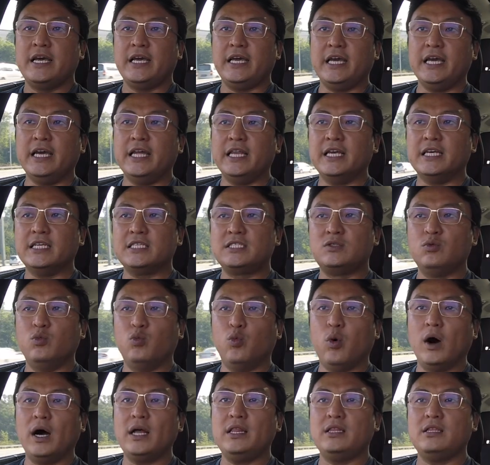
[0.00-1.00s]
It is
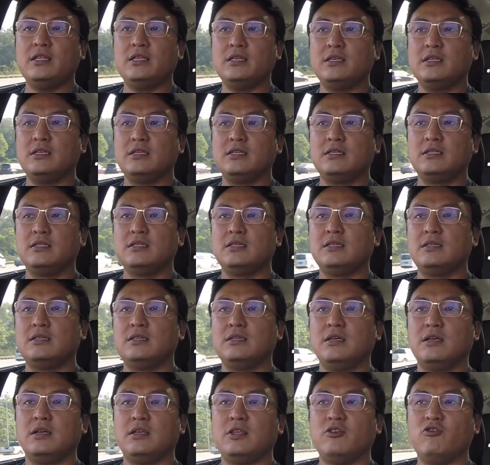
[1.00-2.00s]
what
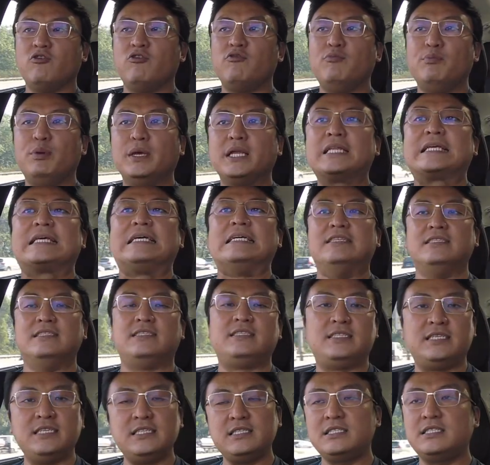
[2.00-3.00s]
you've been
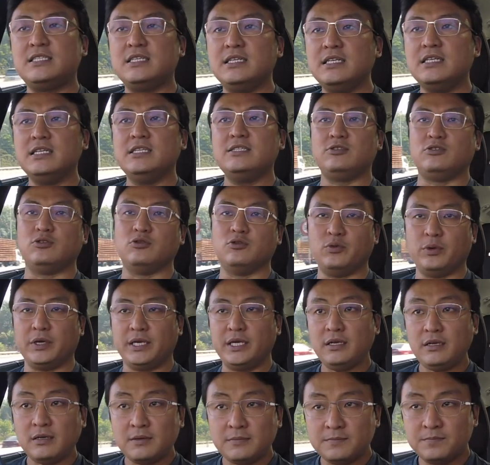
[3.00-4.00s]
consistently
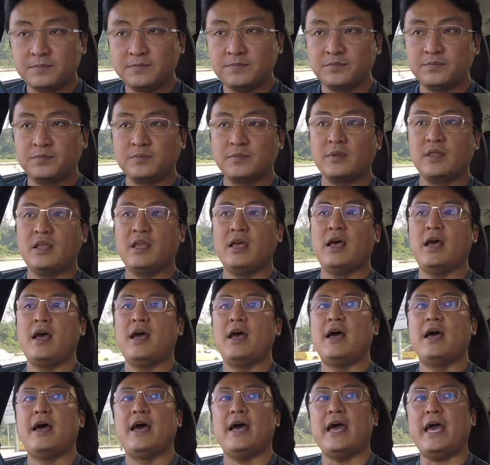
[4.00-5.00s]
doing
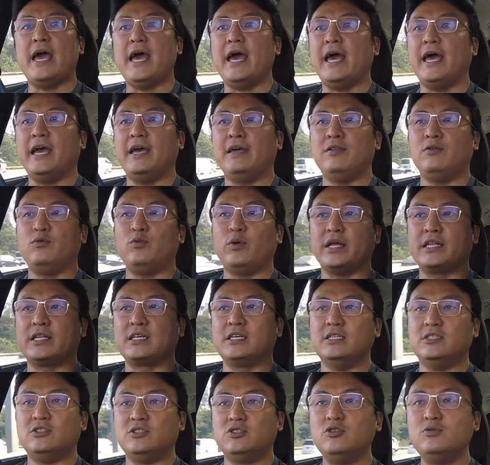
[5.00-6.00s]
and when
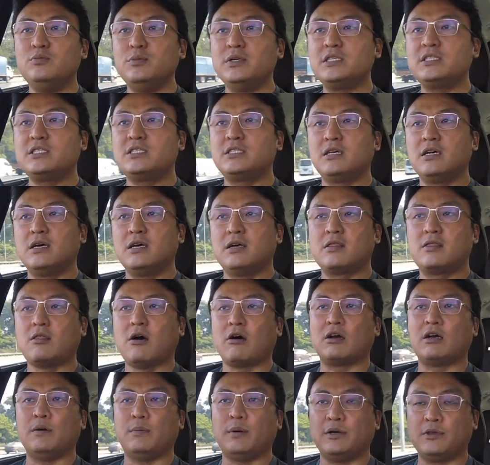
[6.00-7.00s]
consumers
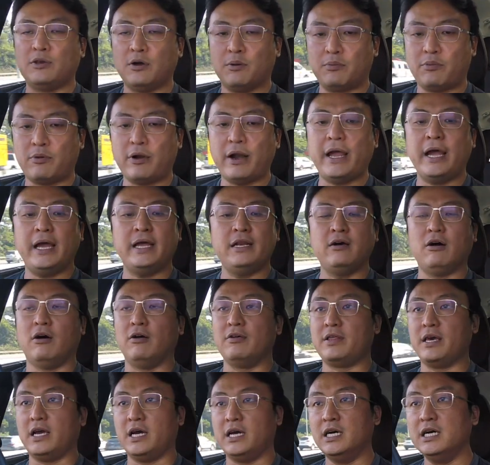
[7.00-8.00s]
talk about your brand or
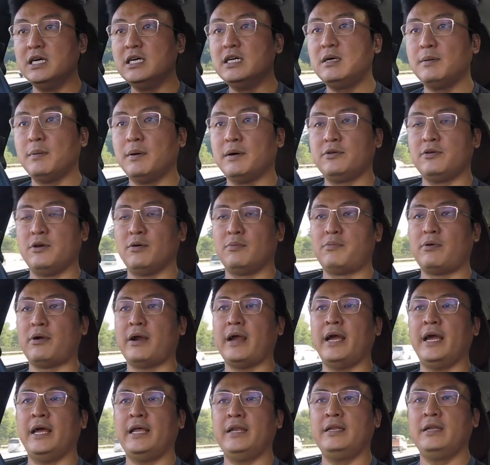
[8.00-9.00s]
they heard about your
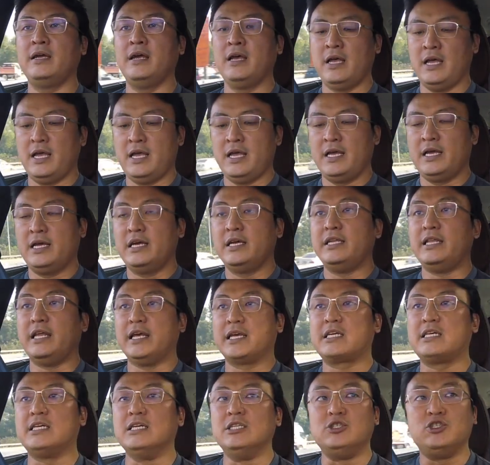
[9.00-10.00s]
brand, they
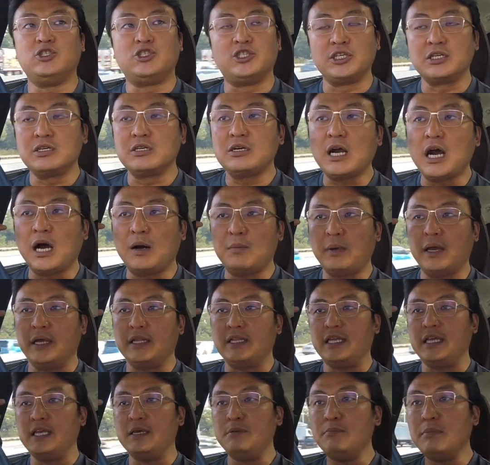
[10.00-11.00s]
conjure up
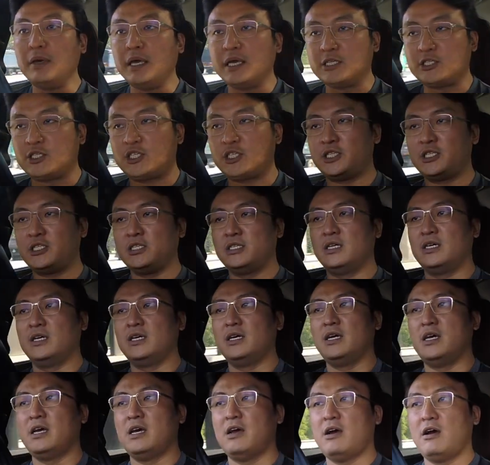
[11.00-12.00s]
an image,
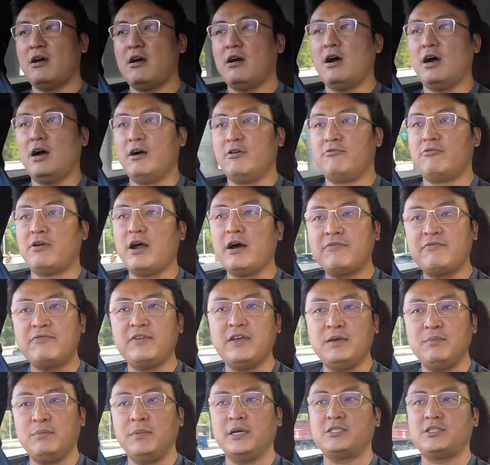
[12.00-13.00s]
a rough
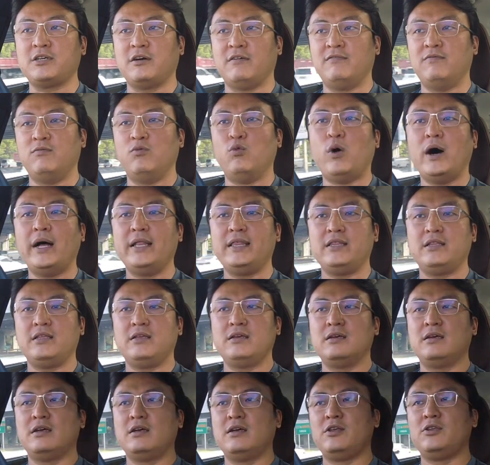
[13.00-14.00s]
image of what
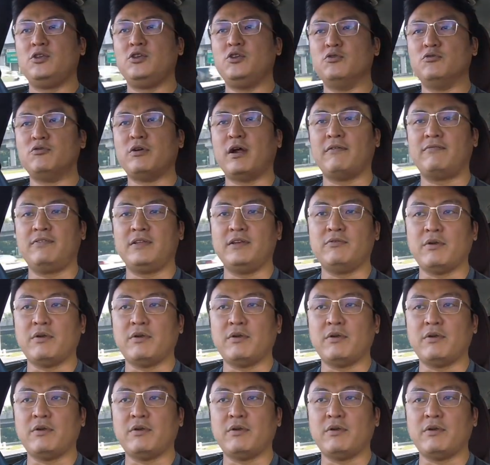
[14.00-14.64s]
you roughly